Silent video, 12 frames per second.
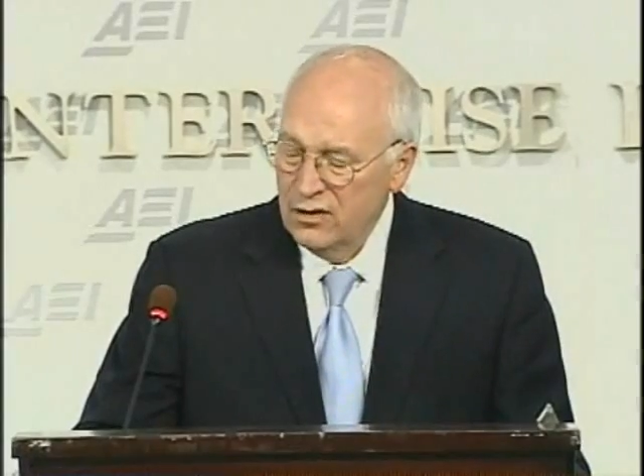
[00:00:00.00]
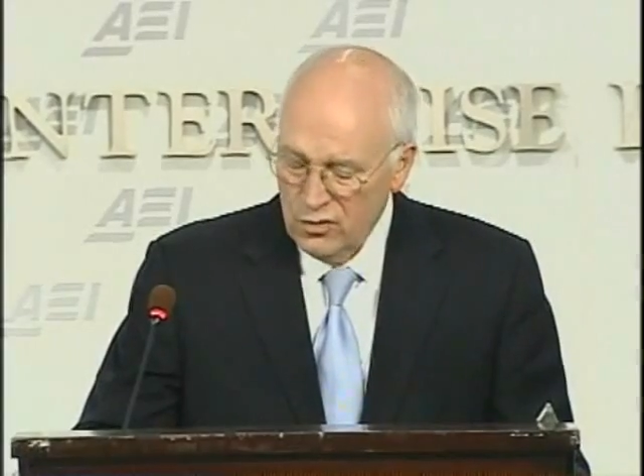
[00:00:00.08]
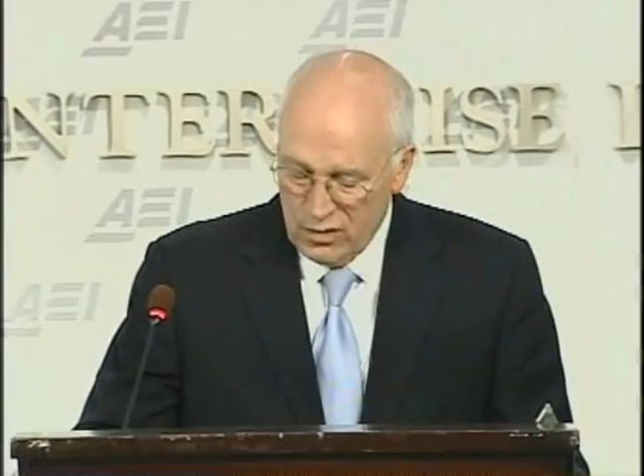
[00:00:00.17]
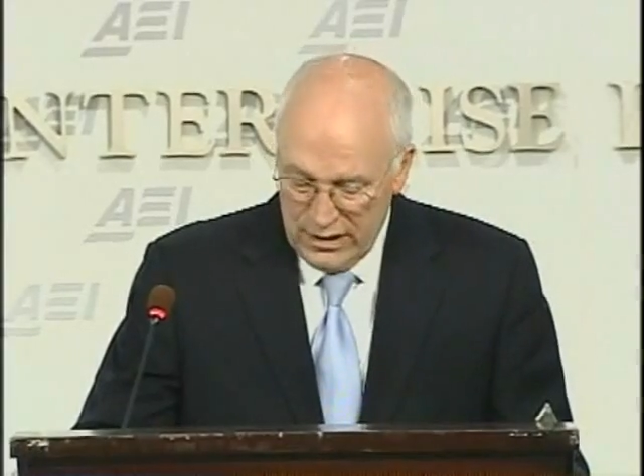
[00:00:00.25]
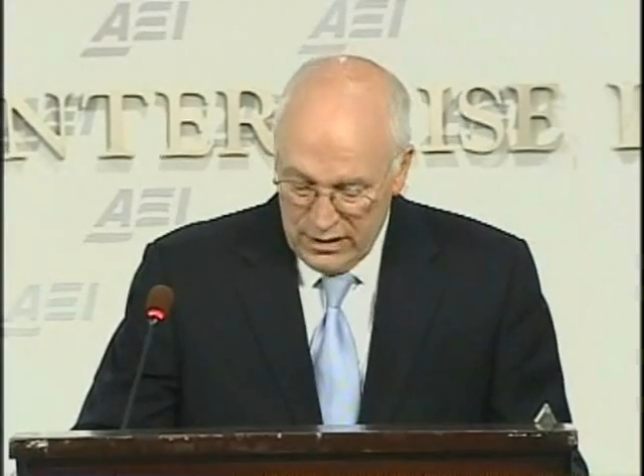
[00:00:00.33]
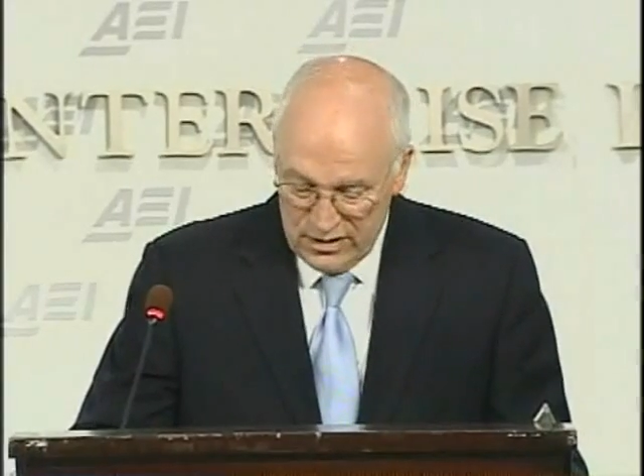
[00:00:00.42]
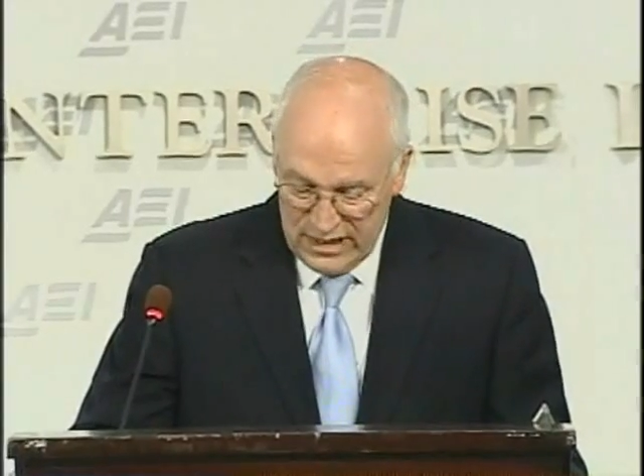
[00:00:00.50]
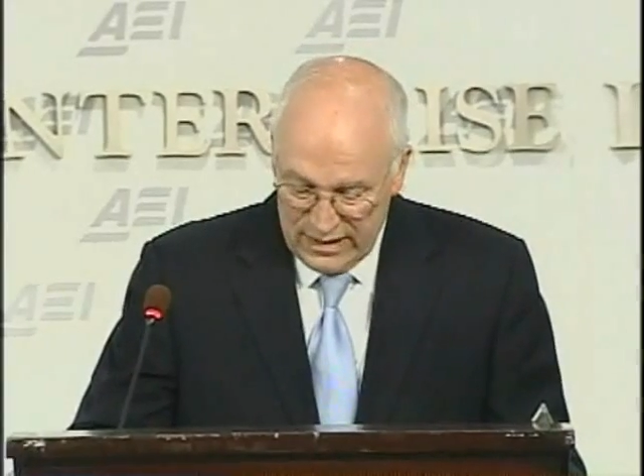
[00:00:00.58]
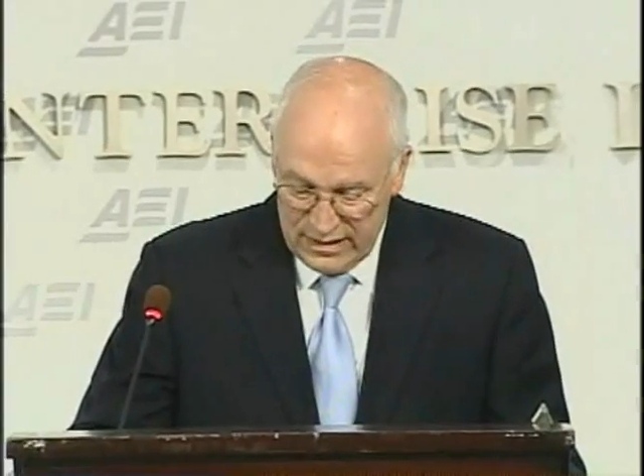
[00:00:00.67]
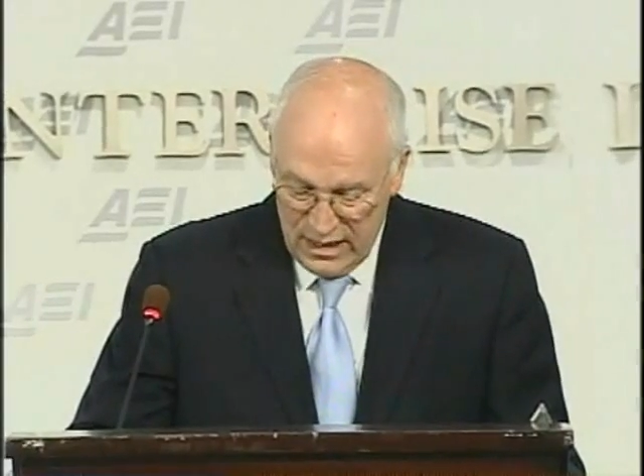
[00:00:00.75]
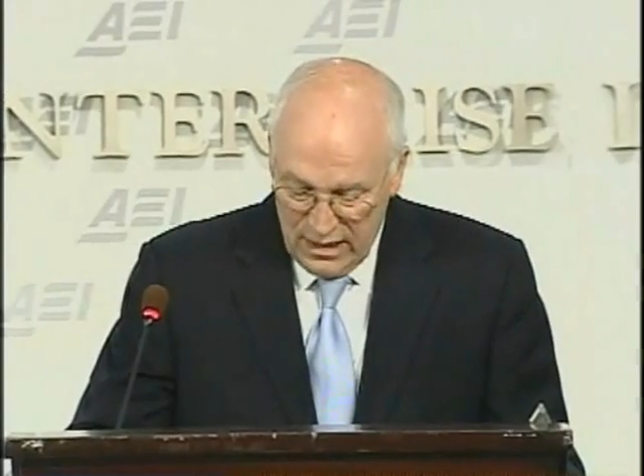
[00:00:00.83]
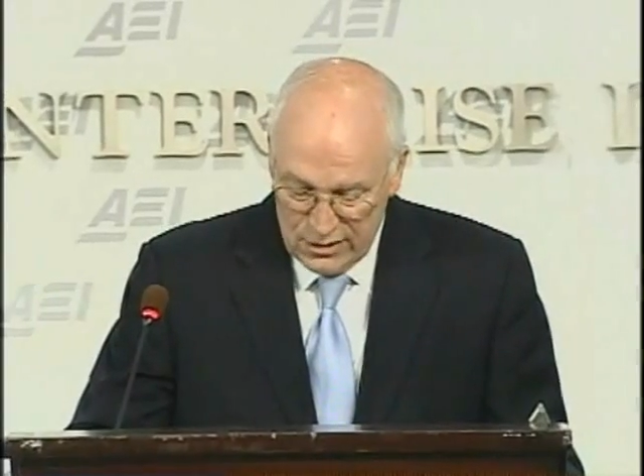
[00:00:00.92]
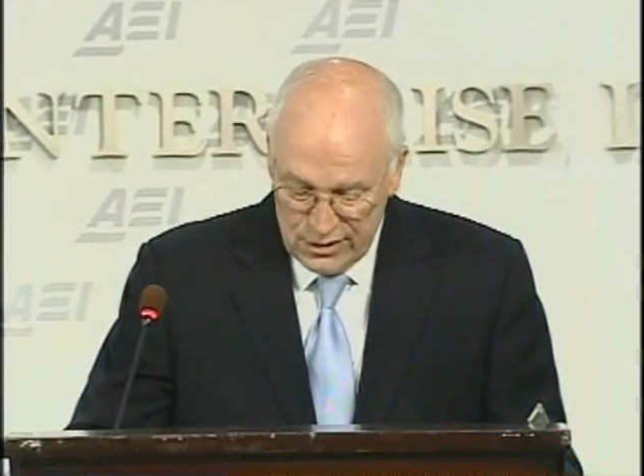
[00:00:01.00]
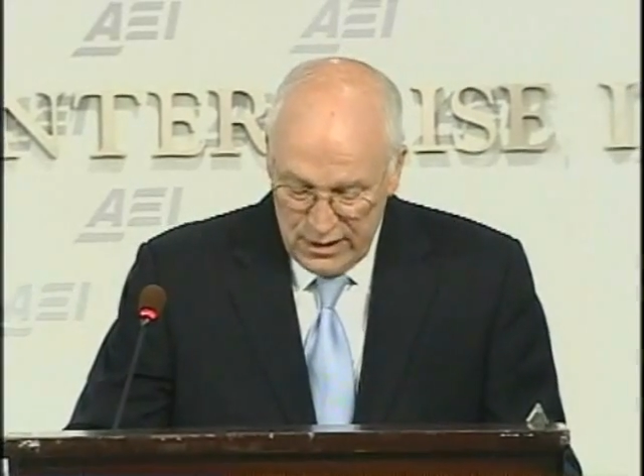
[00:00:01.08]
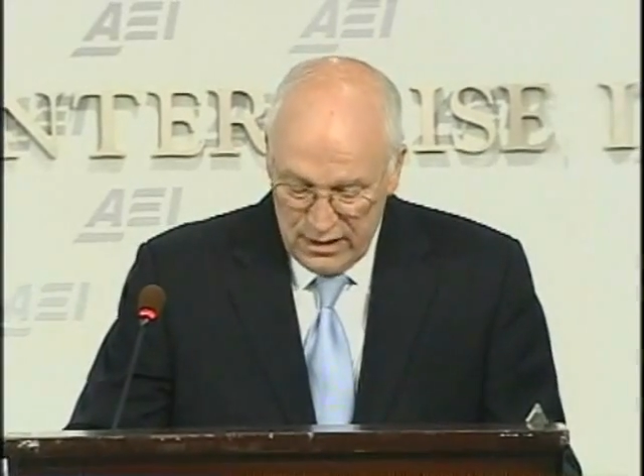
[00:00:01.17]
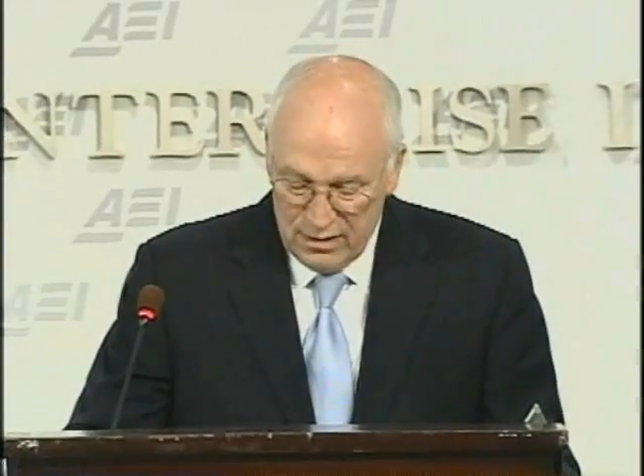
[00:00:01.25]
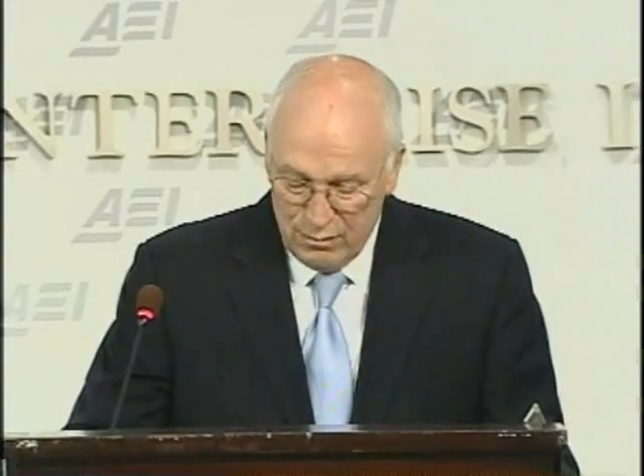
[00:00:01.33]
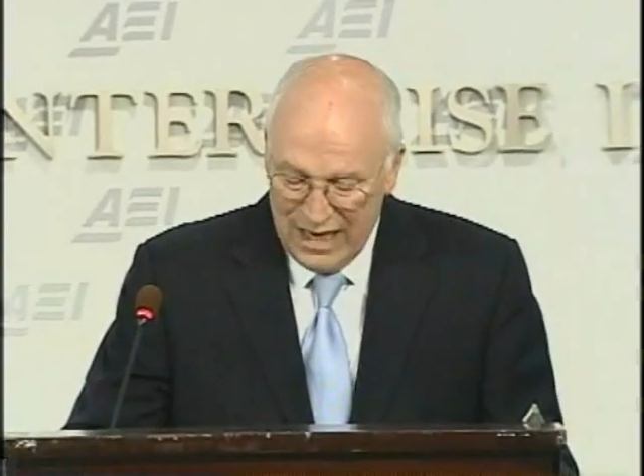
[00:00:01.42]
nuclear
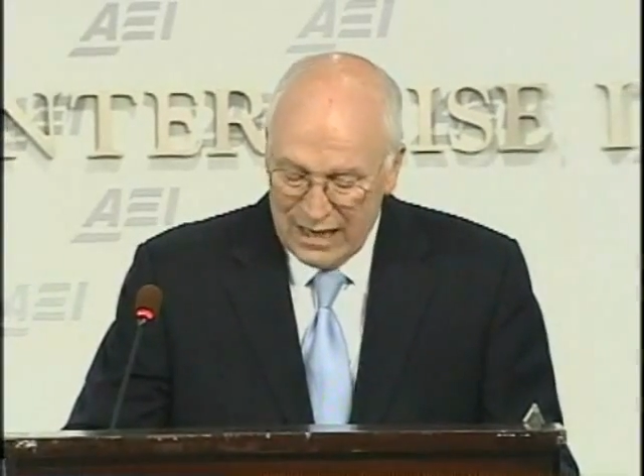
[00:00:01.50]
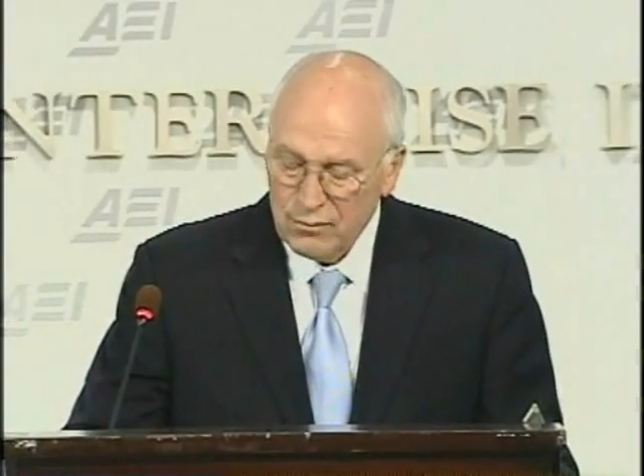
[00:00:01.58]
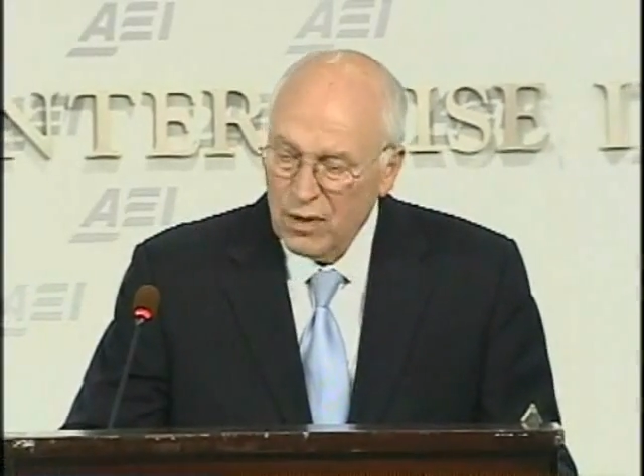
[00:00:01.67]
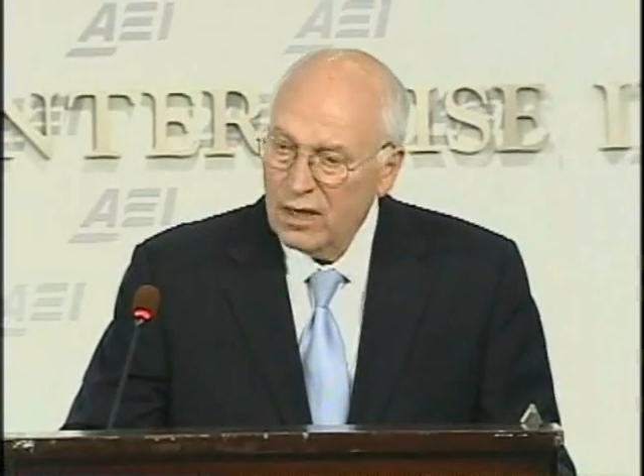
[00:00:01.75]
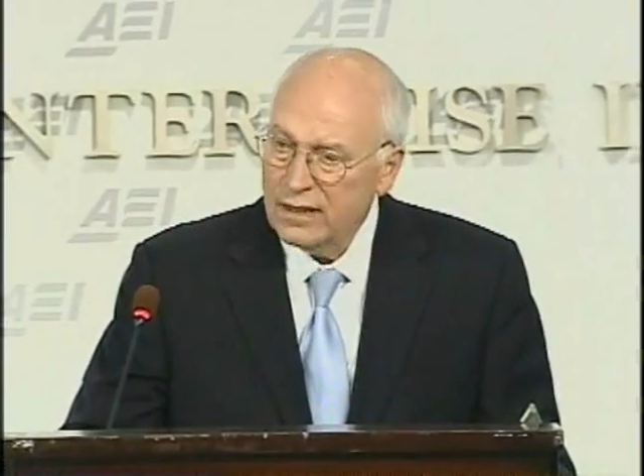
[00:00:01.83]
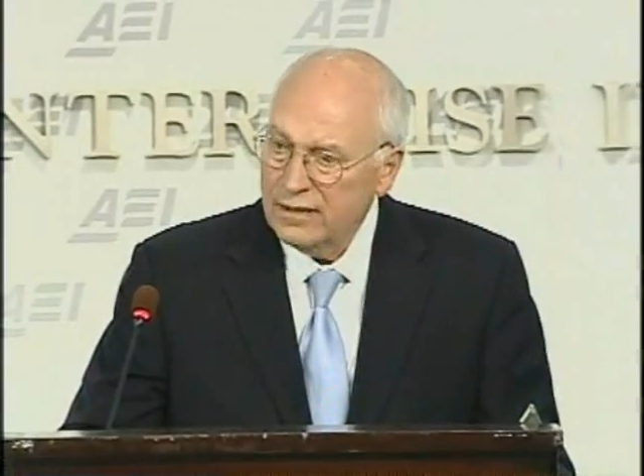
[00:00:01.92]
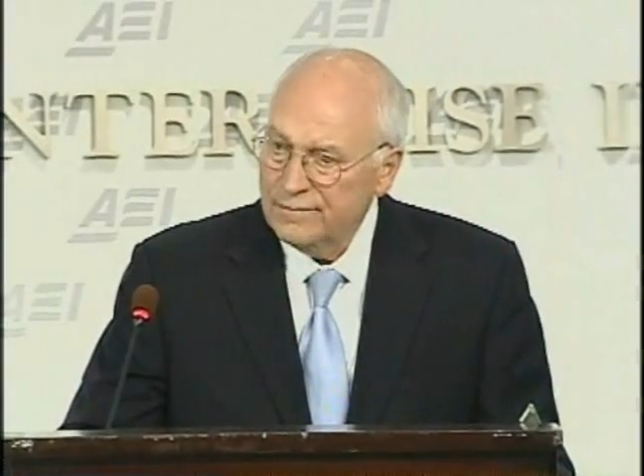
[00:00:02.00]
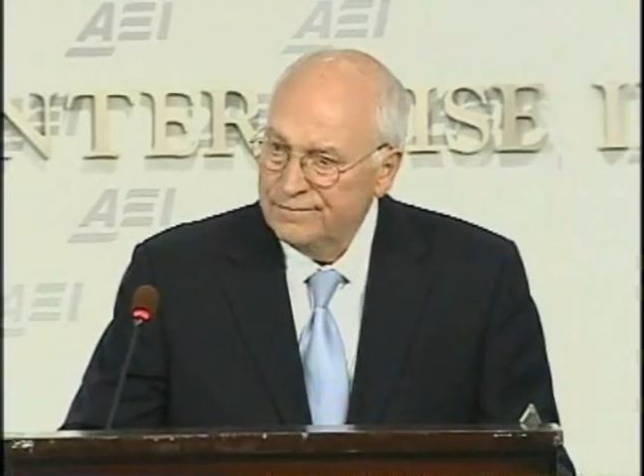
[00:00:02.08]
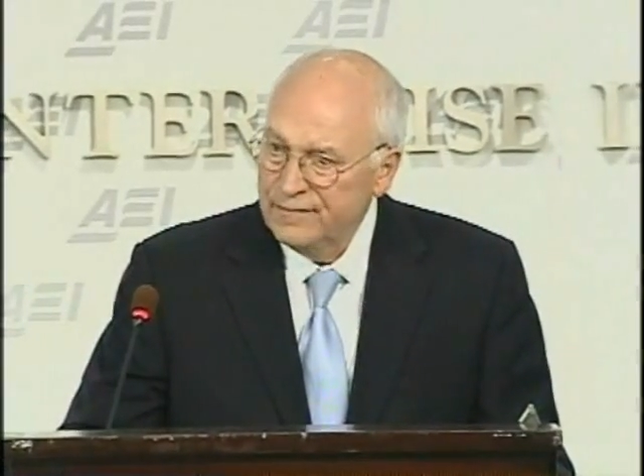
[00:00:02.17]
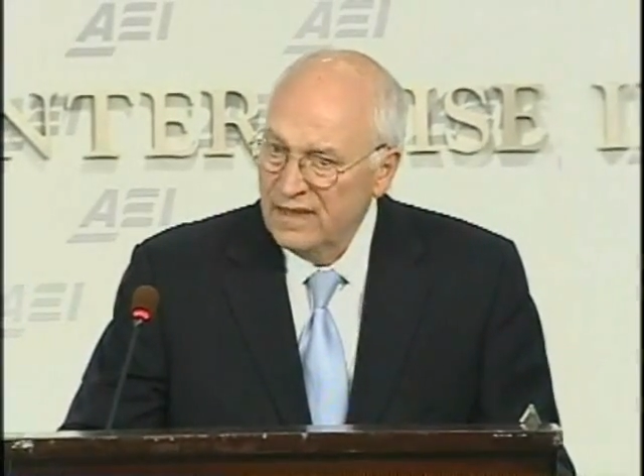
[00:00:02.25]
technology on the black market.